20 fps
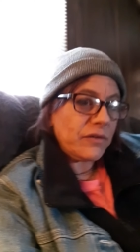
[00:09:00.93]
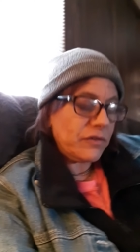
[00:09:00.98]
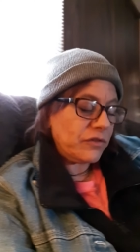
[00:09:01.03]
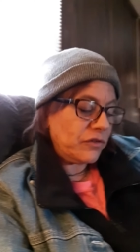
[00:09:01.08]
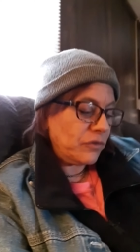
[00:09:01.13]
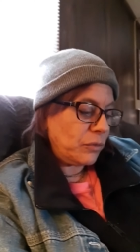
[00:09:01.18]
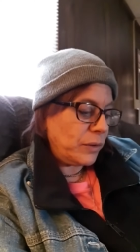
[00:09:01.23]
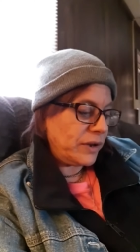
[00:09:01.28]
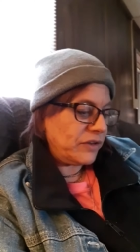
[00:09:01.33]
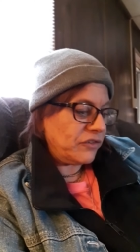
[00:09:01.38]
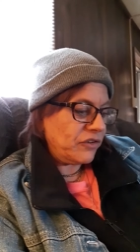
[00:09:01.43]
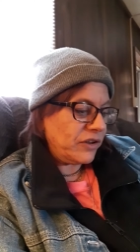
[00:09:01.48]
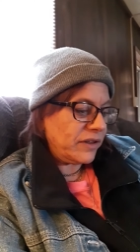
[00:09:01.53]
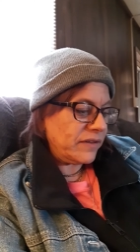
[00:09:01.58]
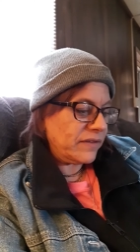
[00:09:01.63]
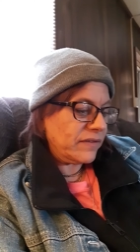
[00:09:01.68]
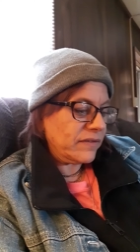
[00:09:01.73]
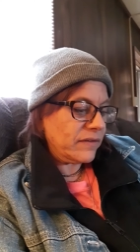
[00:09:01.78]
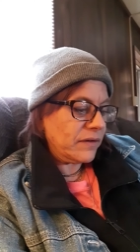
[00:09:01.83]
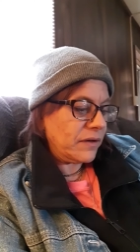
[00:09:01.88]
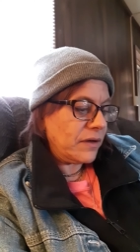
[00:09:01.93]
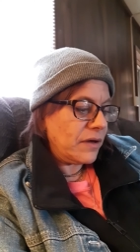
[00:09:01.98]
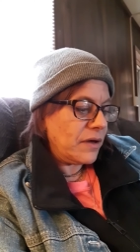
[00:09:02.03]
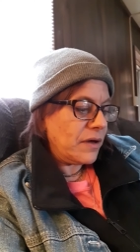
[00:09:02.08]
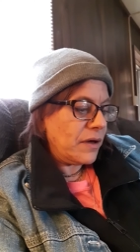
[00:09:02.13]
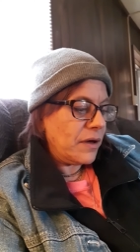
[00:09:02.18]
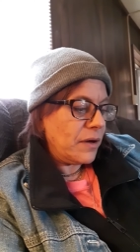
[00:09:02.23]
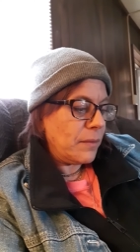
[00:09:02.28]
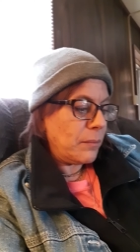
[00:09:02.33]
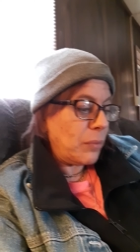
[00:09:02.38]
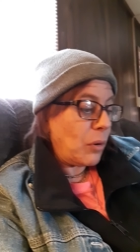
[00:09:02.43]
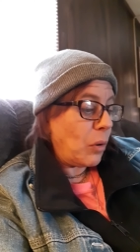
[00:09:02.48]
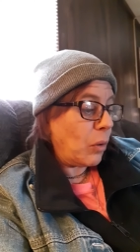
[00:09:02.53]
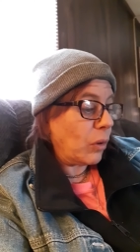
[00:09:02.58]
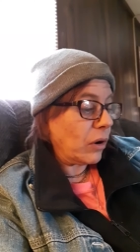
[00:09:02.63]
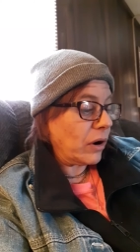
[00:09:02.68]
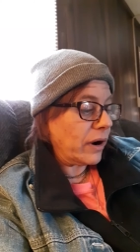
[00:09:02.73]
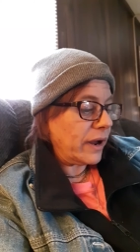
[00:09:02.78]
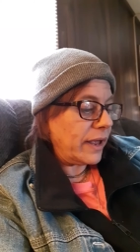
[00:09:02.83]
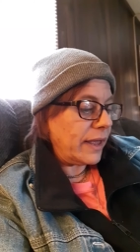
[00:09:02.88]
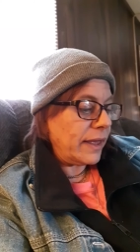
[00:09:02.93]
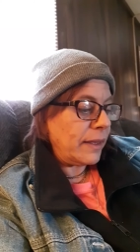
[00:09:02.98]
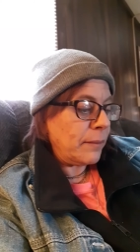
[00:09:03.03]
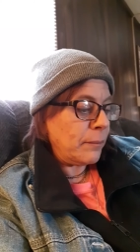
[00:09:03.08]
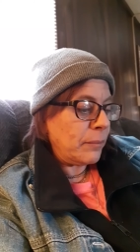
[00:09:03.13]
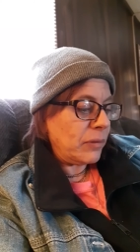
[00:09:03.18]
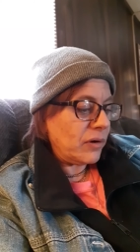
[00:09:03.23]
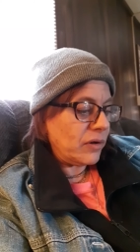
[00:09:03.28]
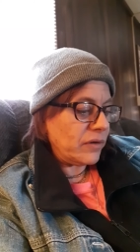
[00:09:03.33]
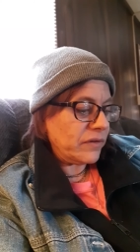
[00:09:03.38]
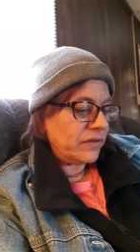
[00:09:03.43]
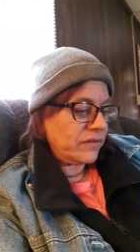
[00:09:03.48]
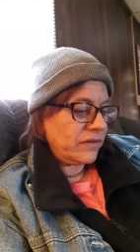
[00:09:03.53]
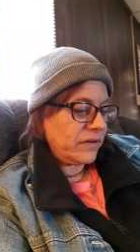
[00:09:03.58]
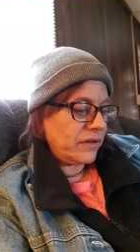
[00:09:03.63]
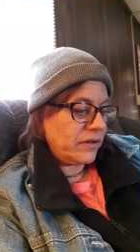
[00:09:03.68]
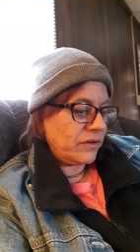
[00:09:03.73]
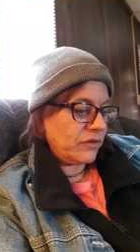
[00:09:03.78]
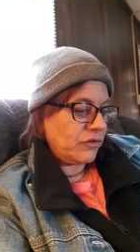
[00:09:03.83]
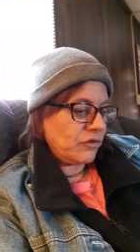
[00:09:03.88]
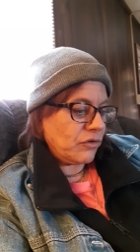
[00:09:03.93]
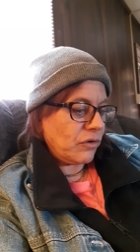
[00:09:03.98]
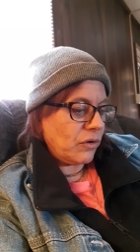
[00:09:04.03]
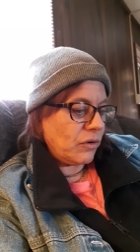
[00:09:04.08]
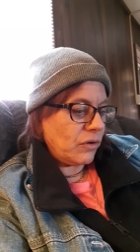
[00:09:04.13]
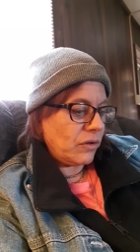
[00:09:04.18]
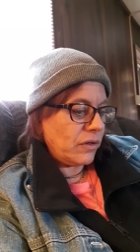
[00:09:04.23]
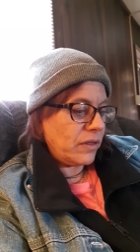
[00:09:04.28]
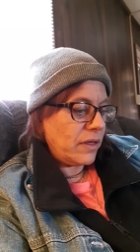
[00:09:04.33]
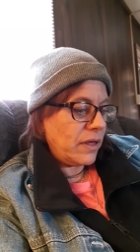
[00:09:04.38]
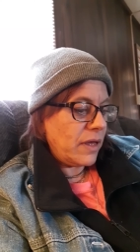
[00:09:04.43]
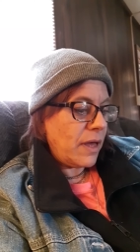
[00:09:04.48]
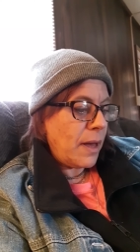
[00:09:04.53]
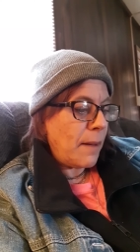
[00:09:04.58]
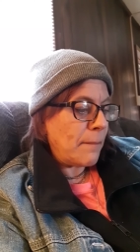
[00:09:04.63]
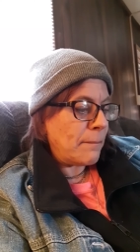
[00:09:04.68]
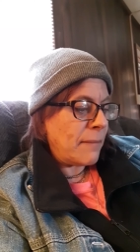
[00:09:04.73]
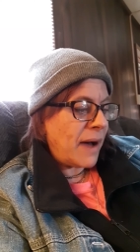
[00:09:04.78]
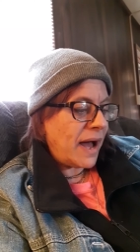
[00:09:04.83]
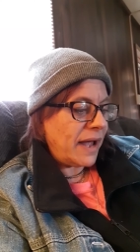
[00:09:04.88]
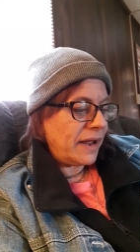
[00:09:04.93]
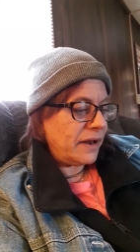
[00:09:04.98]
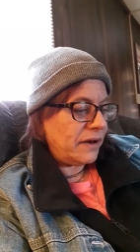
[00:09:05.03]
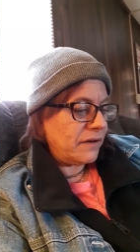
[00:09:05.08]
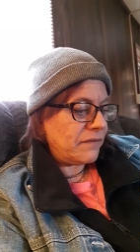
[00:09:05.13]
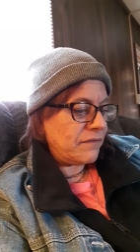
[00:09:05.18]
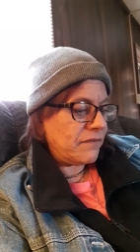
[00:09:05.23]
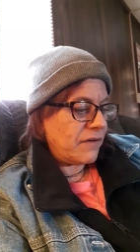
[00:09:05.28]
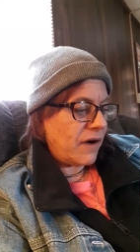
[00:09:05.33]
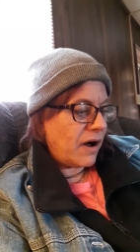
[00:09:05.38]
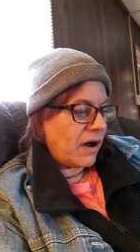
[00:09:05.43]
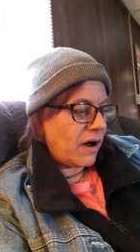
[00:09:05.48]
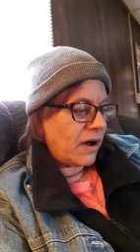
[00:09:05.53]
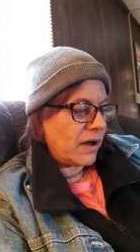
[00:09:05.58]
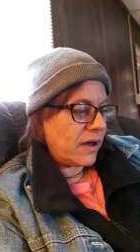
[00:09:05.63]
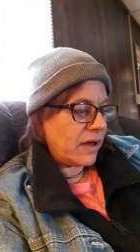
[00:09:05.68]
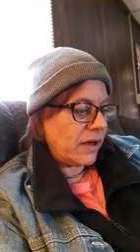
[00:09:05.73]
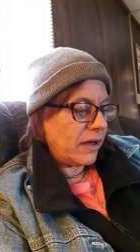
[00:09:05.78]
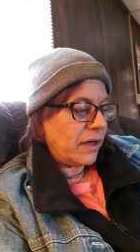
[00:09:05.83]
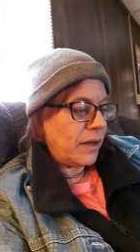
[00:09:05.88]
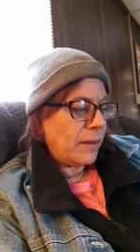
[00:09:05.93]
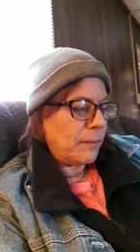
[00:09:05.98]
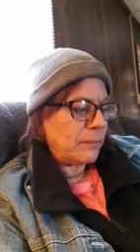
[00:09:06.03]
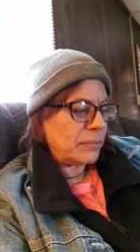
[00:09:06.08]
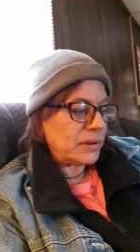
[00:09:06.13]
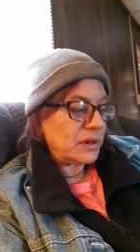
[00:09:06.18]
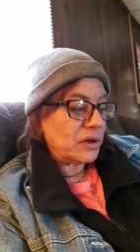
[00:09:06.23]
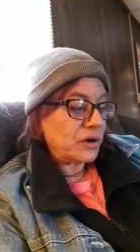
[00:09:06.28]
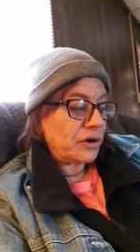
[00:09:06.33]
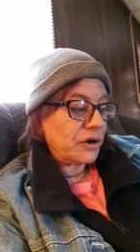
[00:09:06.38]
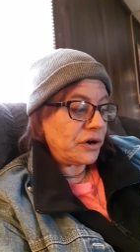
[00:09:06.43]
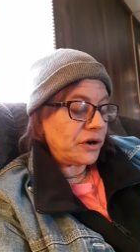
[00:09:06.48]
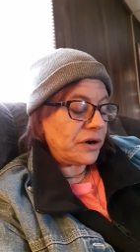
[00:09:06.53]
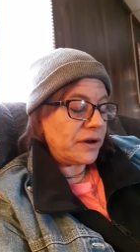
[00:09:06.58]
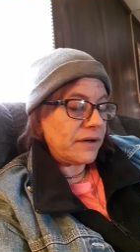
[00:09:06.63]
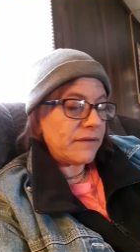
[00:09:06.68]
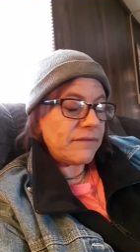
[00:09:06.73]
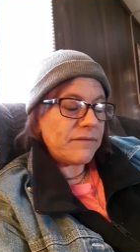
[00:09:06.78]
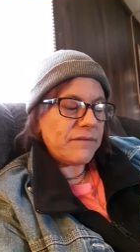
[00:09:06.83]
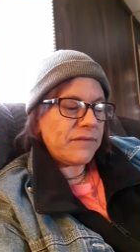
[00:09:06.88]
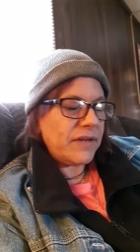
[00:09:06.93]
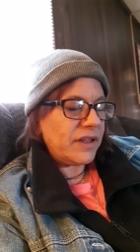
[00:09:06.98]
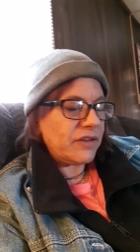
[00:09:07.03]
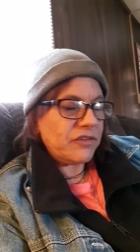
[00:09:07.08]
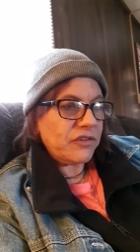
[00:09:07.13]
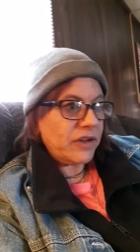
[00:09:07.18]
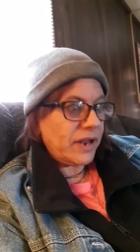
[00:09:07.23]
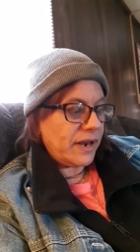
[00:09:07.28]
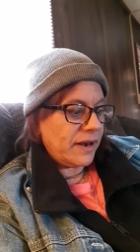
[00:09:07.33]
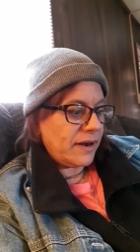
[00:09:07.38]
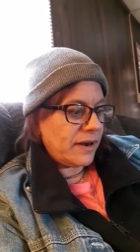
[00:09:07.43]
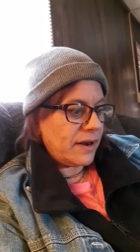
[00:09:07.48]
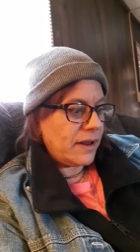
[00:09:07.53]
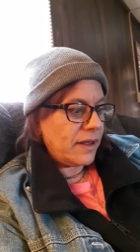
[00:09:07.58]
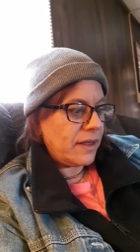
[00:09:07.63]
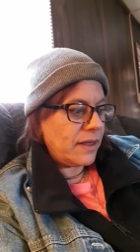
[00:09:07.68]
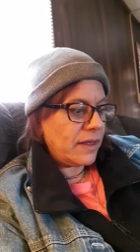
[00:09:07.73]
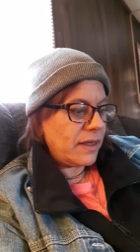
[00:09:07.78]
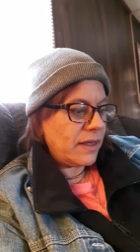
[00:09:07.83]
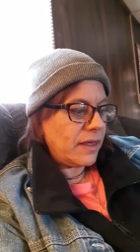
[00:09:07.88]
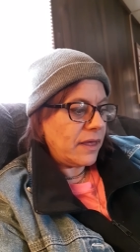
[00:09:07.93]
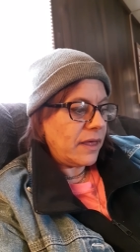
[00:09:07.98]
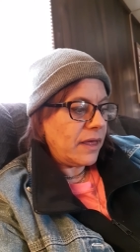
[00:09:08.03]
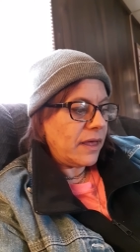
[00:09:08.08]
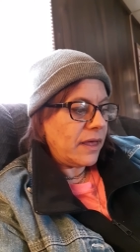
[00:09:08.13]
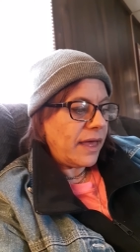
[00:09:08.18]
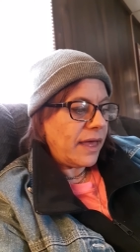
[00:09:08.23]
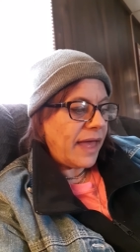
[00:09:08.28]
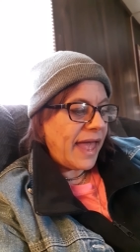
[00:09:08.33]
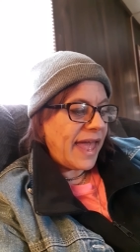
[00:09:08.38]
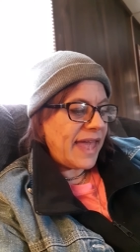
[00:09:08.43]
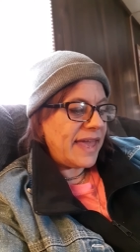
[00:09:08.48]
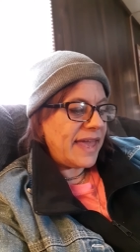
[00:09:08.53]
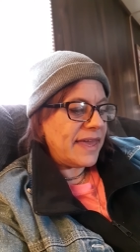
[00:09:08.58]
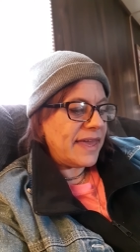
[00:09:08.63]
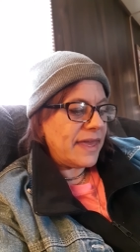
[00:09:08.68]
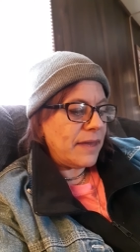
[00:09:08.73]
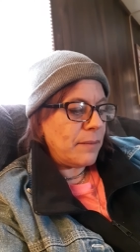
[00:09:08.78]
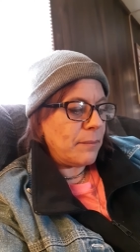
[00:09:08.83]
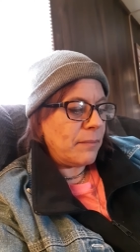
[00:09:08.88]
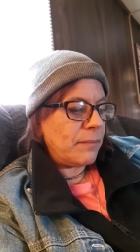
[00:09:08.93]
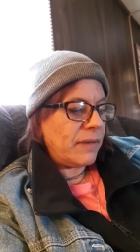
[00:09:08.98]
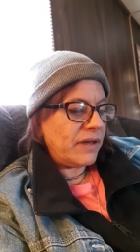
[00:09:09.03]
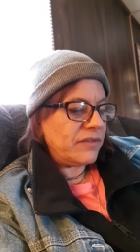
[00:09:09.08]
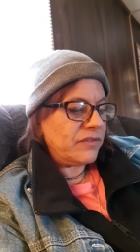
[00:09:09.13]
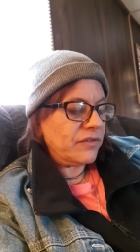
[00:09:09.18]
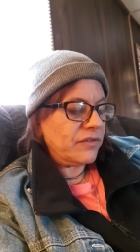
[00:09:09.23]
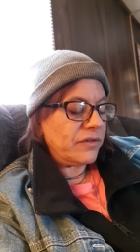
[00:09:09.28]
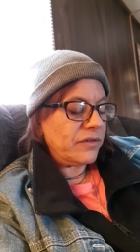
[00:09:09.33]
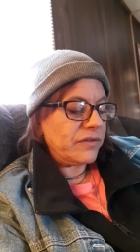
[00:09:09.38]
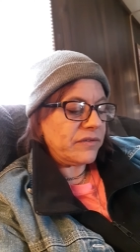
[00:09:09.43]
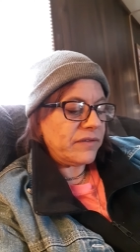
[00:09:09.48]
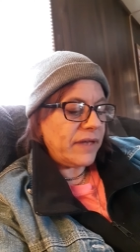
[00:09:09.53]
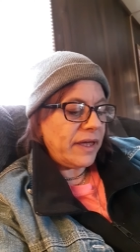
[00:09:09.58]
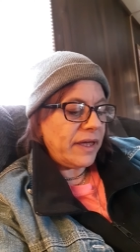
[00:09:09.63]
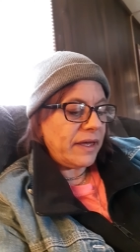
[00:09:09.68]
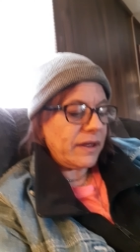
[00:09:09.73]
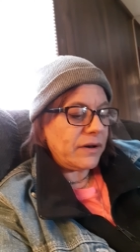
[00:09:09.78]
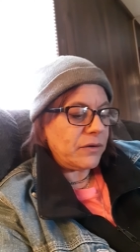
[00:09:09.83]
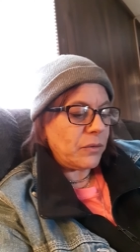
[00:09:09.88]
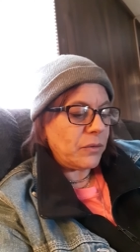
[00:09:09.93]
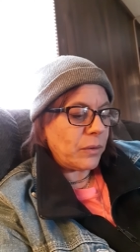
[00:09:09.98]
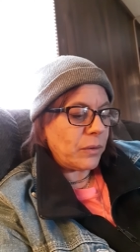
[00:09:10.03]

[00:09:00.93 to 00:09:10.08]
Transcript: twitches, poor impulse control, mind fog, blurred vision, achy muscles and or